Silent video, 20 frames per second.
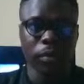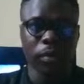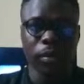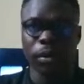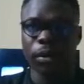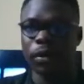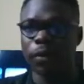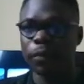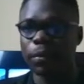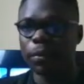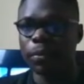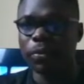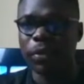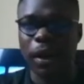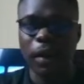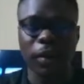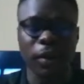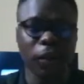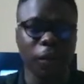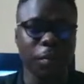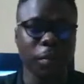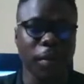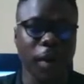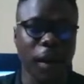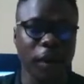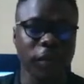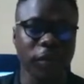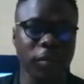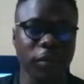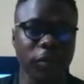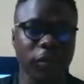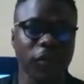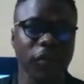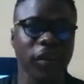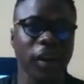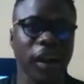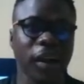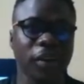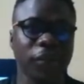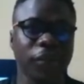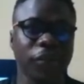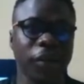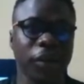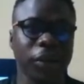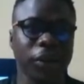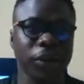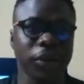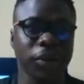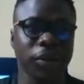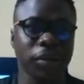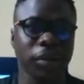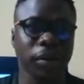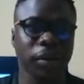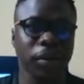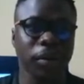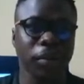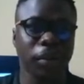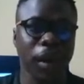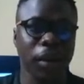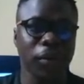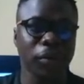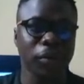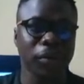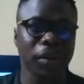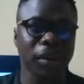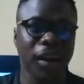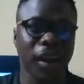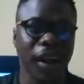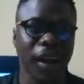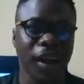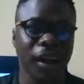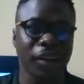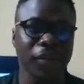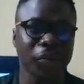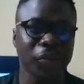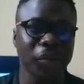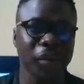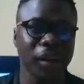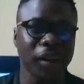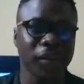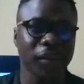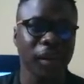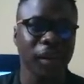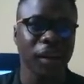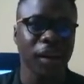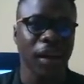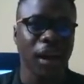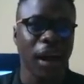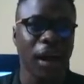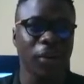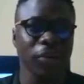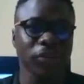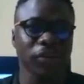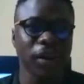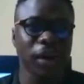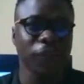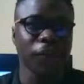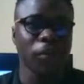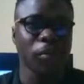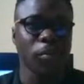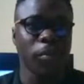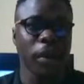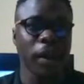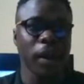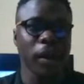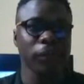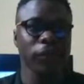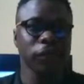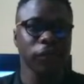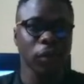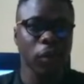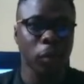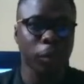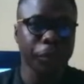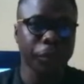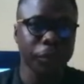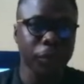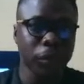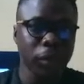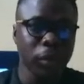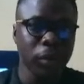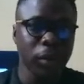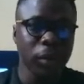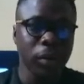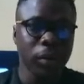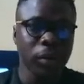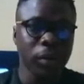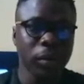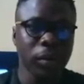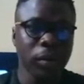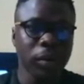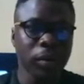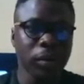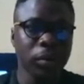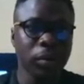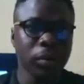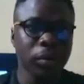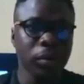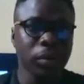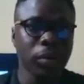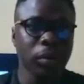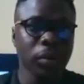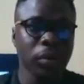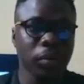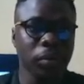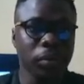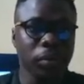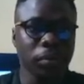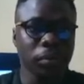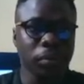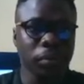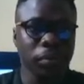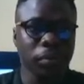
A lot of people asking me to start afresh. I don't think I can do that. I'll start from where I stopped. Um,